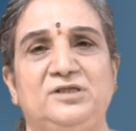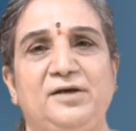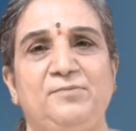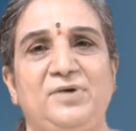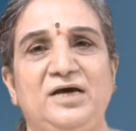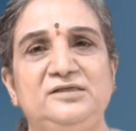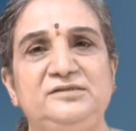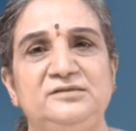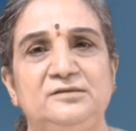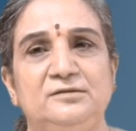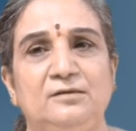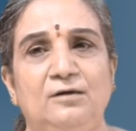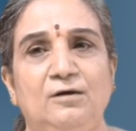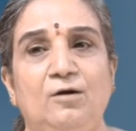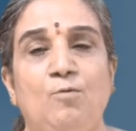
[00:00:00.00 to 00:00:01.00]
them as
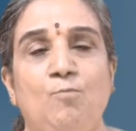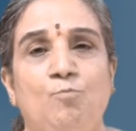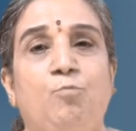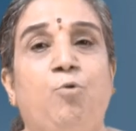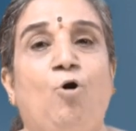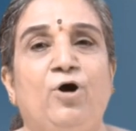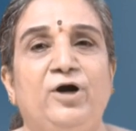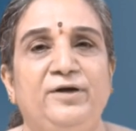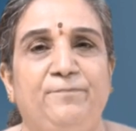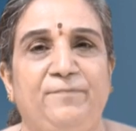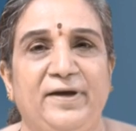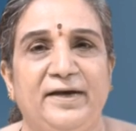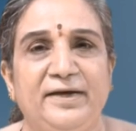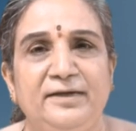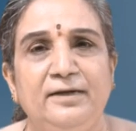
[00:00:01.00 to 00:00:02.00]
bond
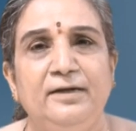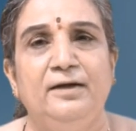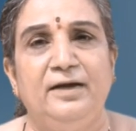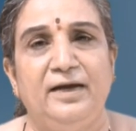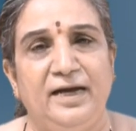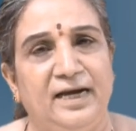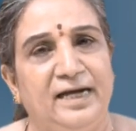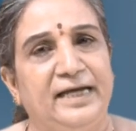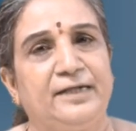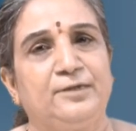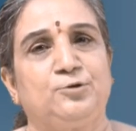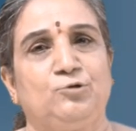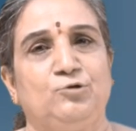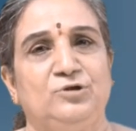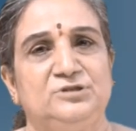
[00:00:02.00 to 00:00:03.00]
pair
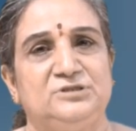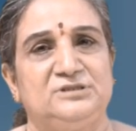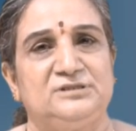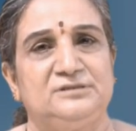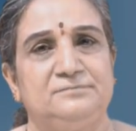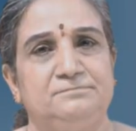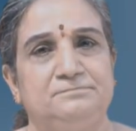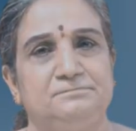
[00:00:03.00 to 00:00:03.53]
electrons.